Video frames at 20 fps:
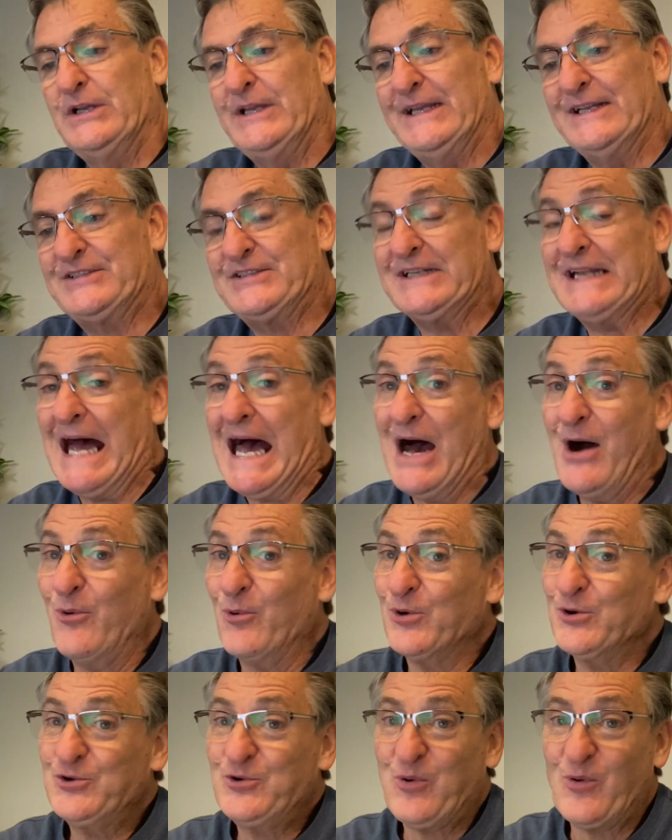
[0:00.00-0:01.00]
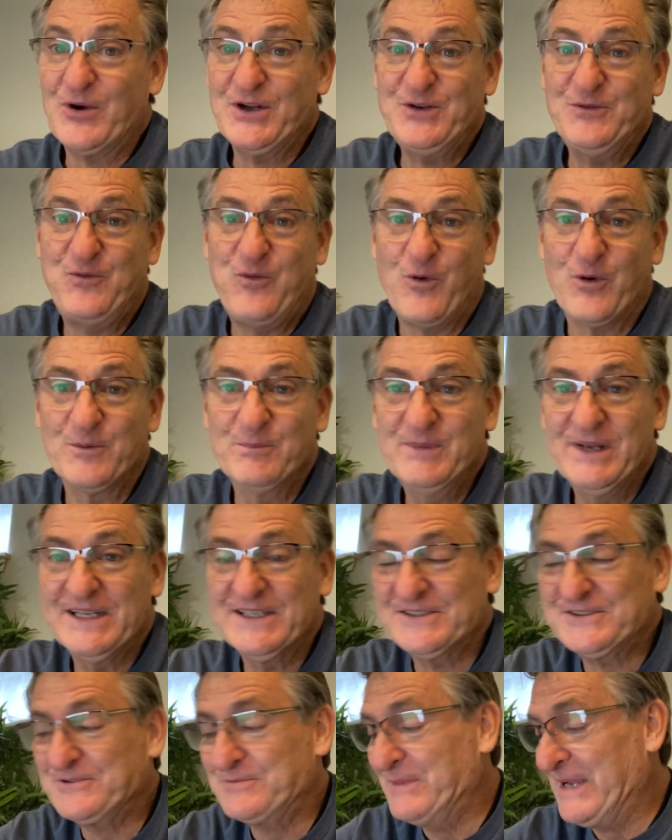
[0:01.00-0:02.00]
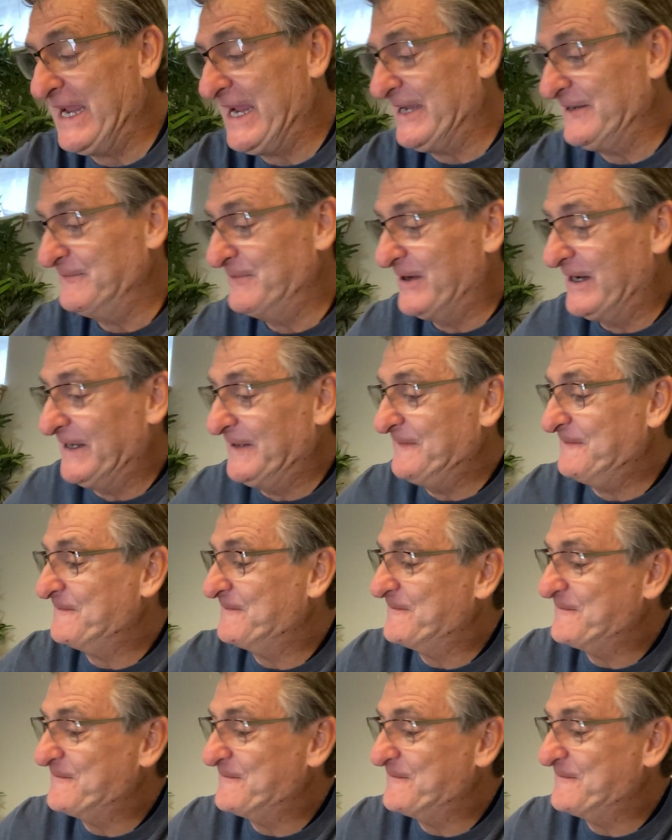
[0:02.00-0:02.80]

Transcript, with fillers: It's an hour and 24 minutes, man, but